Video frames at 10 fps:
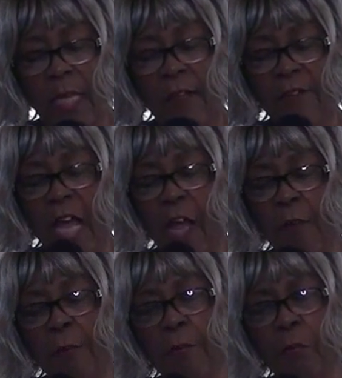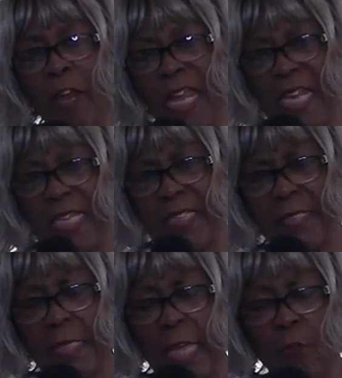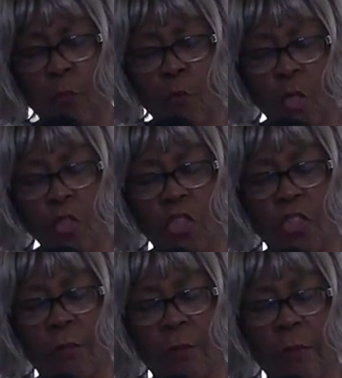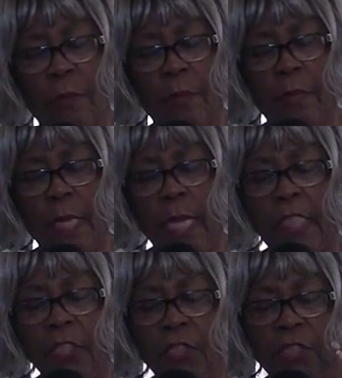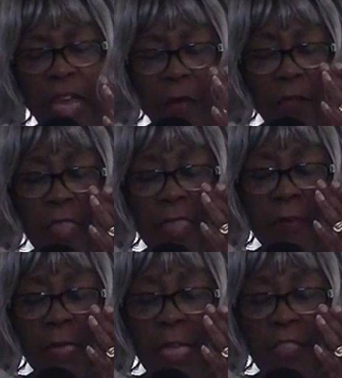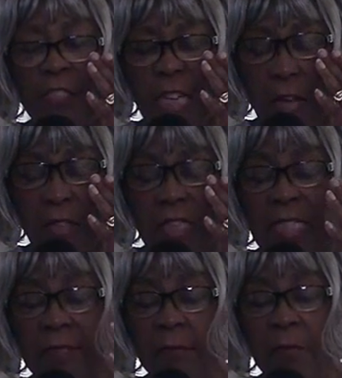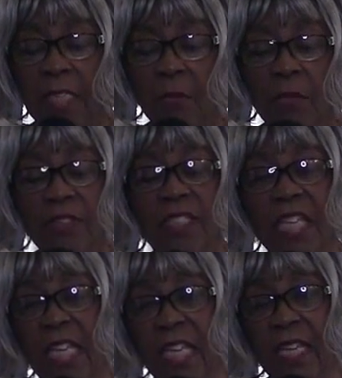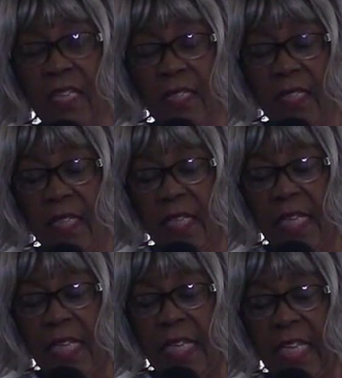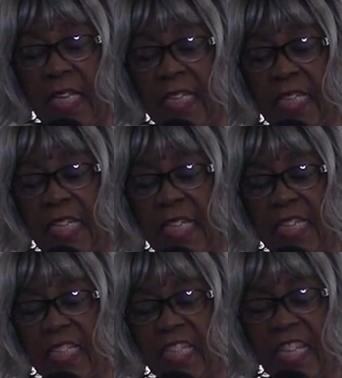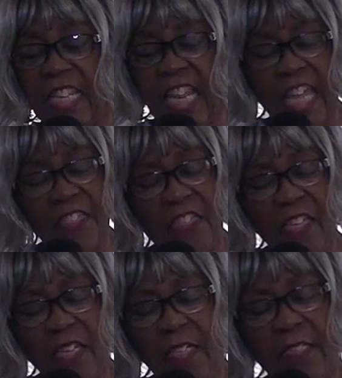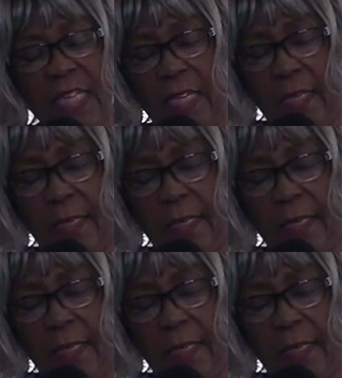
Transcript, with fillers: If our praise and worship and shout is shouting is mixed with sin, it is nothing again